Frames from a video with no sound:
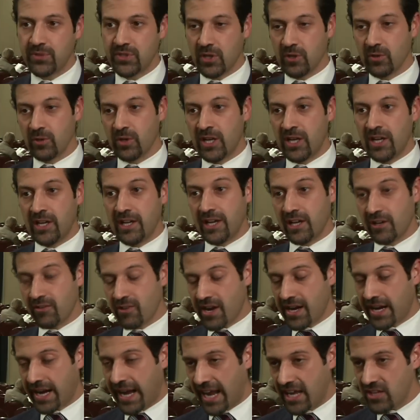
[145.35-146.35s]
So
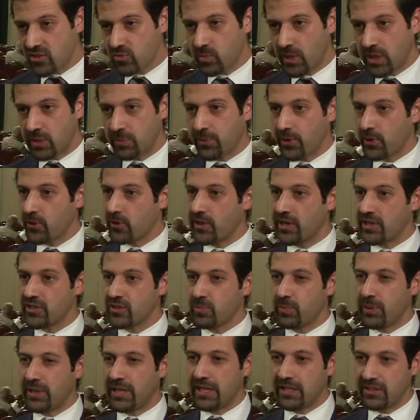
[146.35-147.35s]
Iraq has made
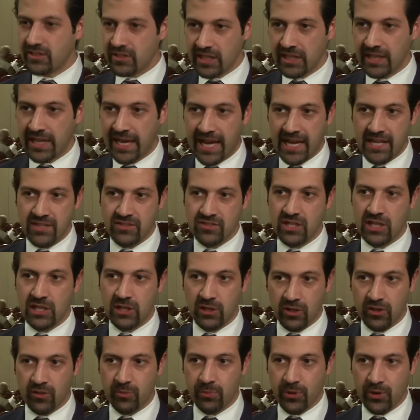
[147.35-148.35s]
progress, but it still has a
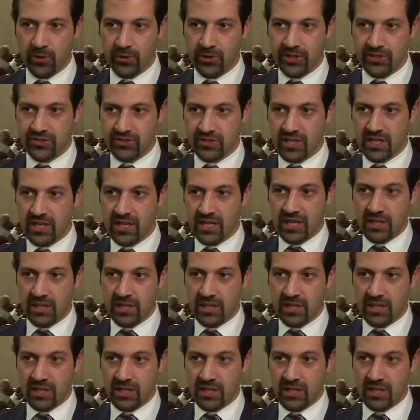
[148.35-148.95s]
lot of progress,